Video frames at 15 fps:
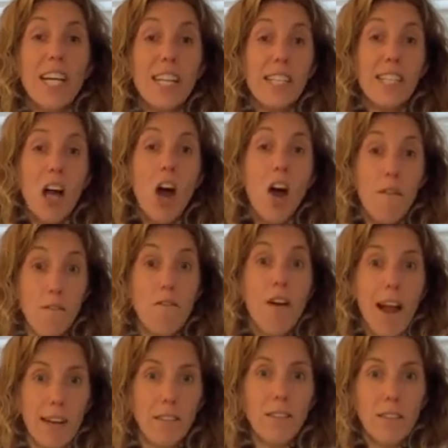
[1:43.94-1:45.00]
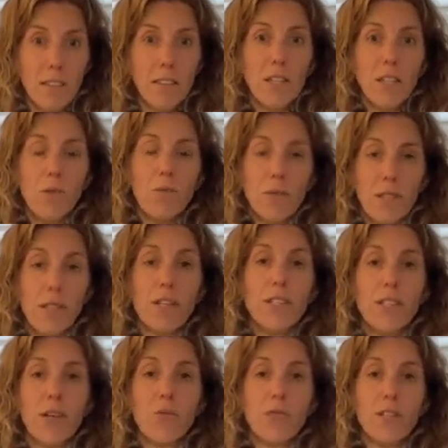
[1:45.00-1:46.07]
her friend was a
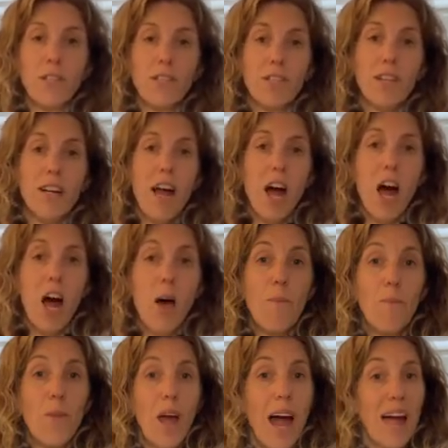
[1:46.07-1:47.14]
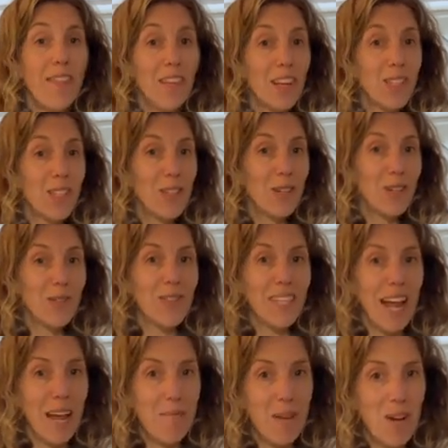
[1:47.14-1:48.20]
consultant, and the consultant was
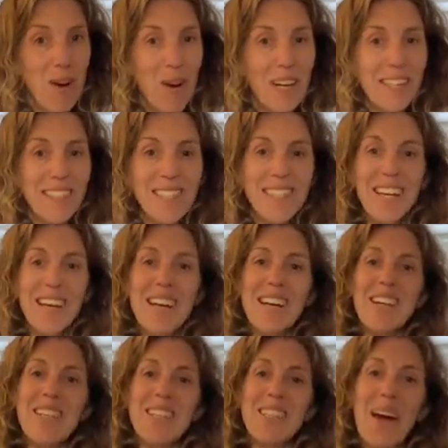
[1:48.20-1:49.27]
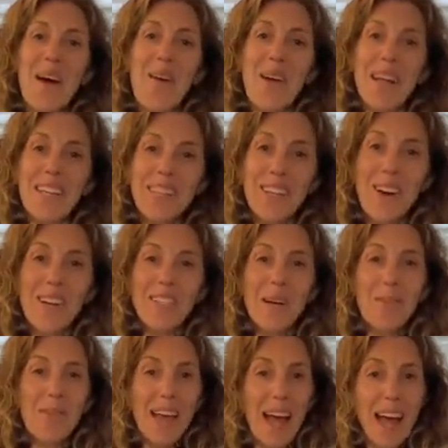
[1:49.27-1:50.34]
Amy Collins. So he signed
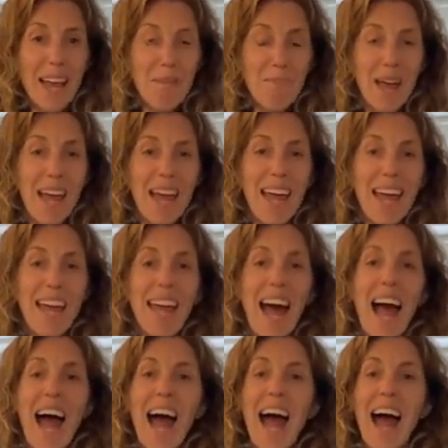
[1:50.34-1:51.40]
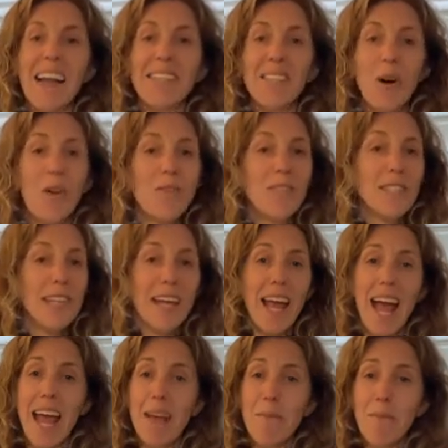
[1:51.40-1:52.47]
up with Amy, and obviously
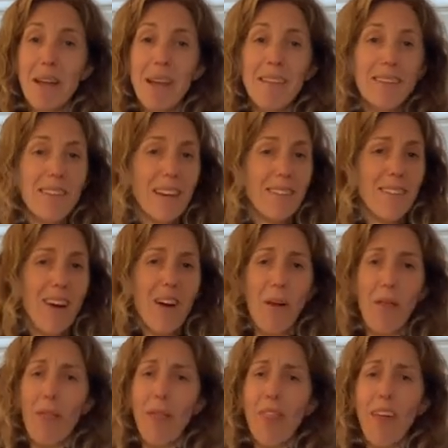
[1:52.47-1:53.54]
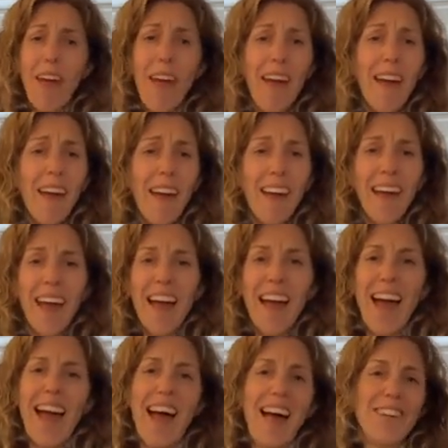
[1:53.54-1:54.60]
Amy does her thing
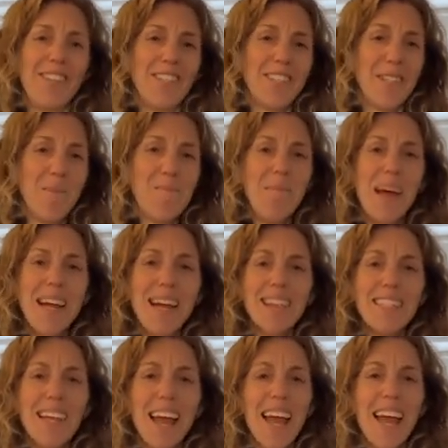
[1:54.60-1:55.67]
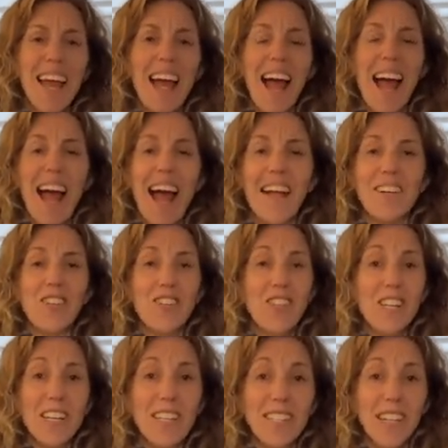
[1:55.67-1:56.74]
and she's amazing, and
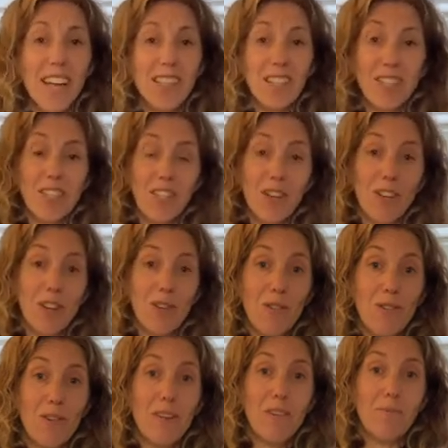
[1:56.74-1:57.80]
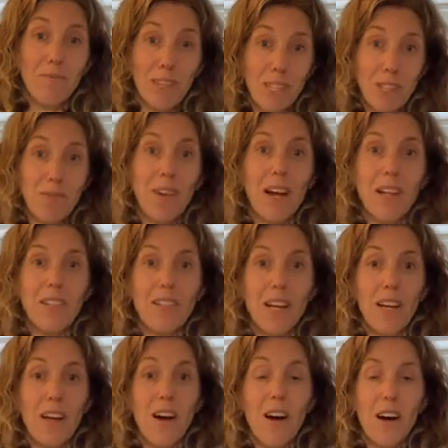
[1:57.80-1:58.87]
she said to this friend
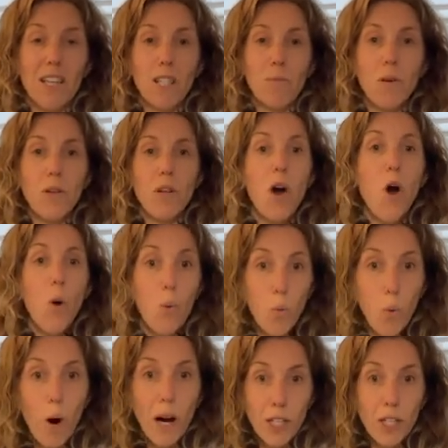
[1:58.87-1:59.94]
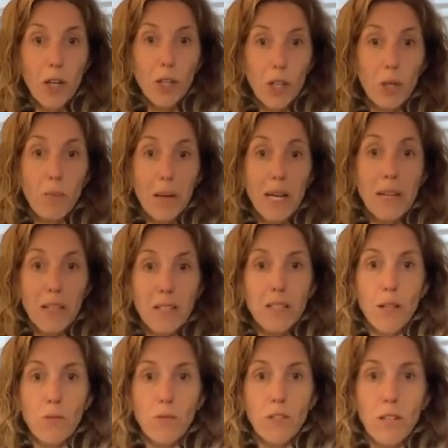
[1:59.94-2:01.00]
and her husband, why don't you be
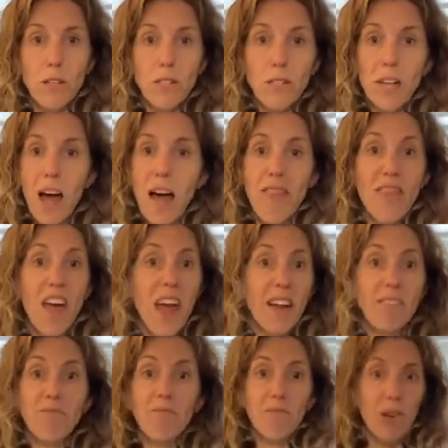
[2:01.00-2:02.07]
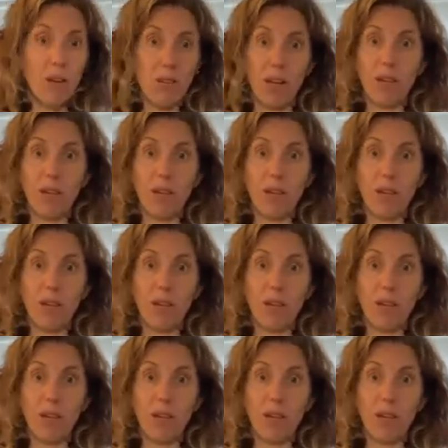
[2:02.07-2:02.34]
consultants? And then I was like,